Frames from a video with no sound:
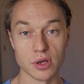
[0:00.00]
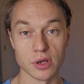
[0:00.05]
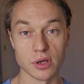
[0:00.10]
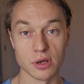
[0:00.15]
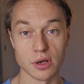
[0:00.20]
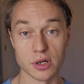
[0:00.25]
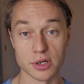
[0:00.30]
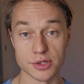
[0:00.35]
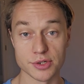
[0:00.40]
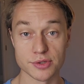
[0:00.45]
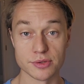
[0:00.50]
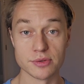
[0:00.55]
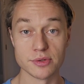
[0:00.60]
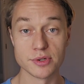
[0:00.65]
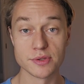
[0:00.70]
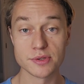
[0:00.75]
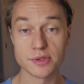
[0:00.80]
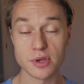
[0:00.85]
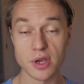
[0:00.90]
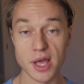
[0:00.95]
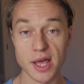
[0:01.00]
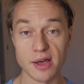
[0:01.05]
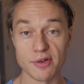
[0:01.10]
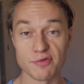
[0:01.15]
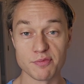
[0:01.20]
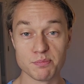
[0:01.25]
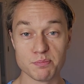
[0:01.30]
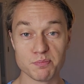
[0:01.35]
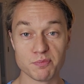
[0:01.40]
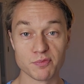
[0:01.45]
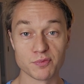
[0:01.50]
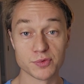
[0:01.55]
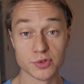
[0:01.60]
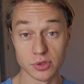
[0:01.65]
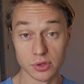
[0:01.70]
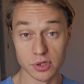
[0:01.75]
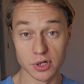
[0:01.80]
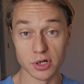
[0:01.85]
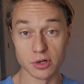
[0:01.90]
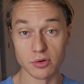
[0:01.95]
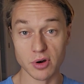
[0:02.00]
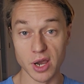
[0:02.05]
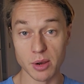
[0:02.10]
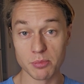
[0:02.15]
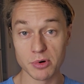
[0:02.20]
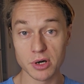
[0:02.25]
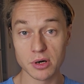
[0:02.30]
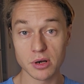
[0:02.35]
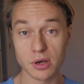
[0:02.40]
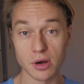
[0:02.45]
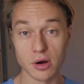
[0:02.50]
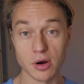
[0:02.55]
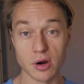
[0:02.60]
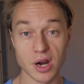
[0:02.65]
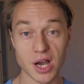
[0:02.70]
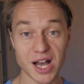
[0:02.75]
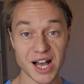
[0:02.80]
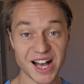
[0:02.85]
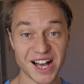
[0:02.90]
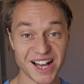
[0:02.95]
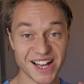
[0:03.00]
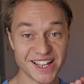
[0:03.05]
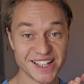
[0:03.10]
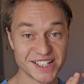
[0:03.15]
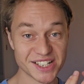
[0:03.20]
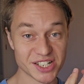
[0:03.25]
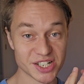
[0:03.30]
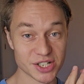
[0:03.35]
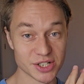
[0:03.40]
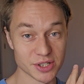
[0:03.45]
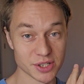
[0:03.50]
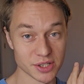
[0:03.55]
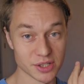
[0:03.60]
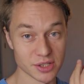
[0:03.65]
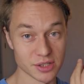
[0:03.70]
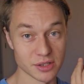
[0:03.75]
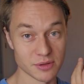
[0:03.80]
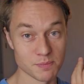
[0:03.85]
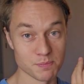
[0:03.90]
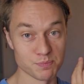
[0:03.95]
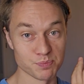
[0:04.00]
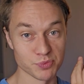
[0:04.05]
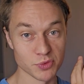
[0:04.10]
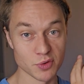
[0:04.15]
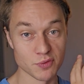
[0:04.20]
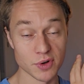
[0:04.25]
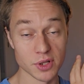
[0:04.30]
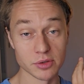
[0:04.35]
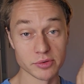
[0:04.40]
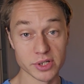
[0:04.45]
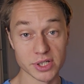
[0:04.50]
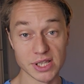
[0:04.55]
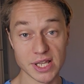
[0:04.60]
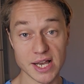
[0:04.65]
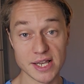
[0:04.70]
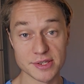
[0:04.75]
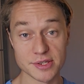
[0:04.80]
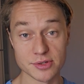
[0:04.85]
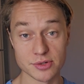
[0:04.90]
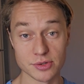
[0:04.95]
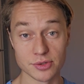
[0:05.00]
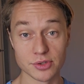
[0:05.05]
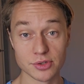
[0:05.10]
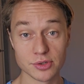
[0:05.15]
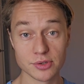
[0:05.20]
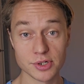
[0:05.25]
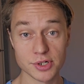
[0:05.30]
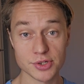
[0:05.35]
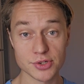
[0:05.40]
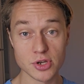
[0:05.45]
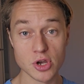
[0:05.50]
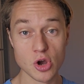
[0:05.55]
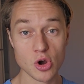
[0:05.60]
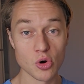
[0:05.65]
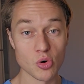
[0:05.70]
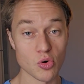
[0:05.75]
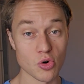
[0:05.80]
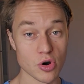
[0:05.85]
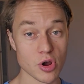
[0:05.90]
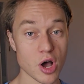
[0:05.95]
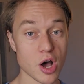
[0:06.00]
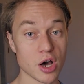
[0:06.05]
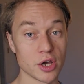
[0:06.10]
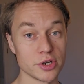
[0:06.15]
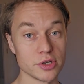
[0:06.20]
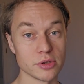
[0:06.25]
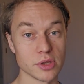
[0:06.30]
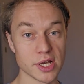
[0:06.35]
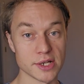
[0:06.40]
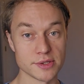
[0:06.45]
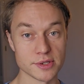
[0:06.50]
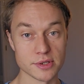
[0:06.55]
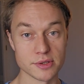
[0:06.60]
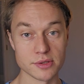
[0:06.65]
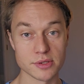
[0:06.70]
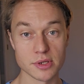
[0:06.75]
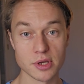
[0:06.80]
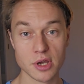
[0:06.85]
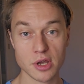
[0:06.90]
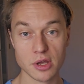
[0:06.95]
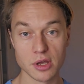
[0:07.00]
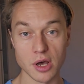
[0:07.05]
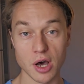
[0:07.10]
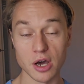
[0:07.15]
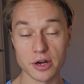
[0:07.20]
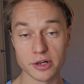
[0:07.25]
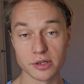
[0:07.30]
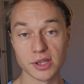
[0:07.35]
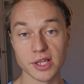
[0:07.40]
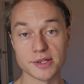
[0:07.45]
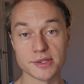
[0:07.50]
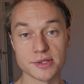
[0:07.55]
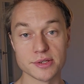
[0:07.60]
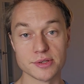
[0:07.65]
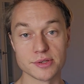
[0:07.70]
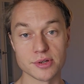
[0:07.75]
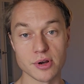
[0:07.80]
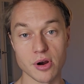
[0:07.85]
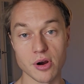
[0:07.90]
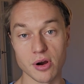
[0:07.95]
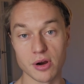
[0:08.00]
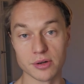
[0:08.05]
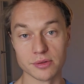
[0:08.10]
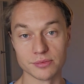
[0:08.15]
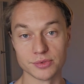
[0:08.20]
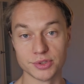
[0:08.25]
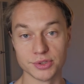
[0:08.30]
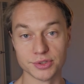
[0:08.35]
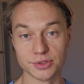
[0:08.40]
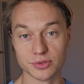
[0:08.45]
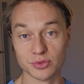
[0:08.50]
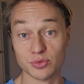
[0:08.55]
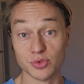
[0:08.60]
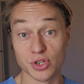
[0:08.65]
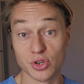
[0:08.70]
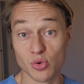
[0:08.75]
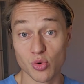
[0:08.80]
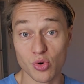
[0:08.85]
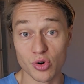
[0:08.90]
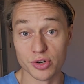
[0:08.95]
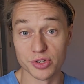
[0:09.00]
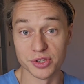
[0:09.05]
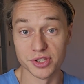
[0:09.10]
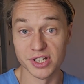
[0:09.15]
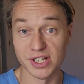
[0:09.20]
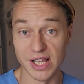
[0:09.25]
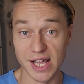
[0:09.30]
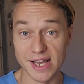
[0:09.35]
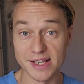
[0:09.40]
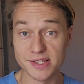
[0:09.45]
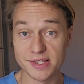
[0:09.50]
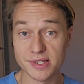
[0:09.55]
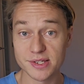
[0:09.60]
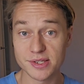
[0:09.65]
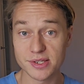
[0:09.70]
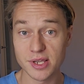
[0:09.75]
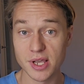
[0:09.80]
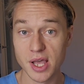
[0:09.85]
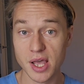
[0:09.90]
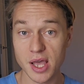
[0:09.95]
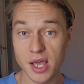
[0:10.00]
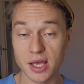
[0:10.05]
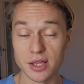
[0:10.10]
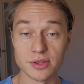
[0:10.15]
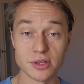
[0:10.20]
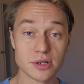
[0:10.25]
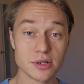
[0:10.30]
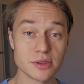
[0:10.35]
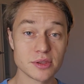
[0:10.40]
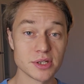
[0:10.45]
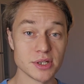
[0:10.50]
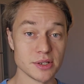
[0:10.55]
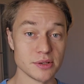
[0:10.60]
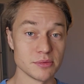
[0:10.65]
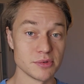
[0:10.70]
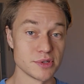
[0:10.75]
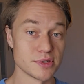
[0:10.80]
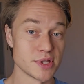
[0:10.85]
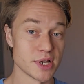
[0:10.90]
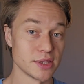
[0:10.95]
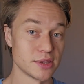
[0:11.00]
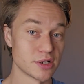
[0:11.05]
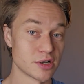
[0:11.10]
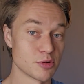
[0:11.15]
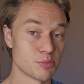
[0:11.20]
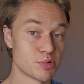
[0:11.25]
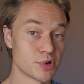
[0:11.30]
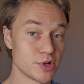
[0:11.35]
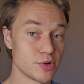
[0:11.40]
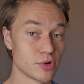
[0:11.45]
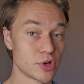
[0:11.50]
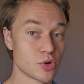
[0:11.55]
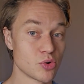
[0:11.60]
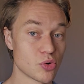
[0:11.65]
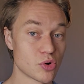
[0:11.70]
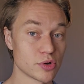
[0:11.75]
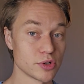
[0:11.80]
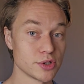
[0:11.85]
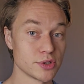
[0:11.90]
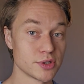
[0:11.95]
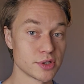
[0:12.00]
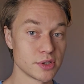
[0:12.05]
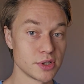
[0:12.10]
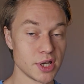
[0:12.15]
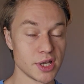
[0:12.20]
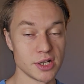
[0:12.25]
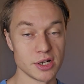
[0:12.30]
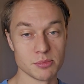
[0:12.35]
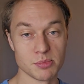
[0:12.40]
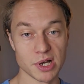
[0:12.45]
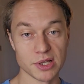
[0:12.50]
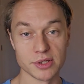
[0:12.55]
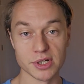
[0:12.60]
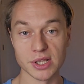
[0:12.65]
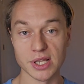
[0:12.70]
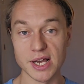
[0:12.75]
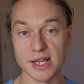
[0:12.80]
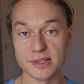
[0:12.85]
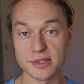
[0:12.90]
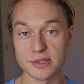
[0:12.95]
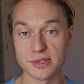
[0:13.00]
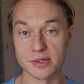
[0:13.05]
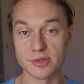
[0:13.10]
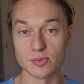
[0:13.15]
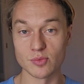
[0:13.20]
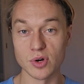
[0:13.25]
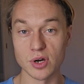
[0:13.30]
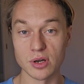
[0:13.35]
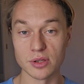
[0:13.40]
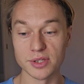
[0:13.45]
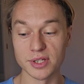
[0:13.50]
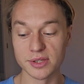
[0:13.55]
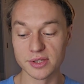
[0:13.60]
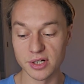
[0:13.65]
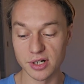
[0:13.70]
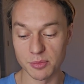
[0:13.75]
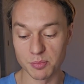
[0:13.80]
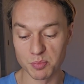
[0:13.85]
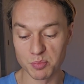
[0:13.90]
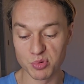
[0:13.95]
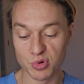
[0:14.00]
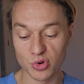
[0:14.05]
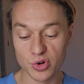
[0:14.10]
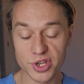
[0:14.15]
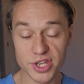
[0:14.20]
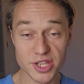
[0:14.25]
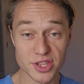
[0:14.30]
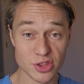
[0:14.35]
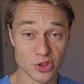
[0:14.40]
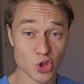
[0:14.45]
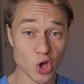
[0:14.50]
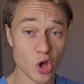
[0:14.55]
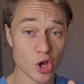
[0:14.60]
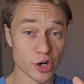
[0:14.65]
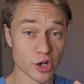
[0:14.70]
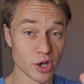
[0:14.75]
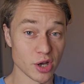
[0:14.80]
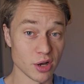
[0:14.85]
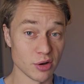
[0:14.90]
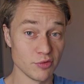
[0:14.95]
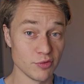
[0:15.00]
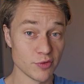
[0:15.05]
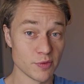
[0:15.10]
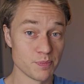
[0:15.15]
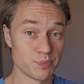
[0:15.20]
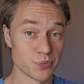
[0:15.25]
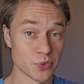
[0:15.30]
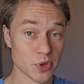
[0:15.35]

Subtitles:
other students have to learn grammar are either following classes or tutors or audio lessons. Audio lessons are just recorded classes. And the good thing is that they're pre-recorded, and about the classes as well, that they're pre-thought of,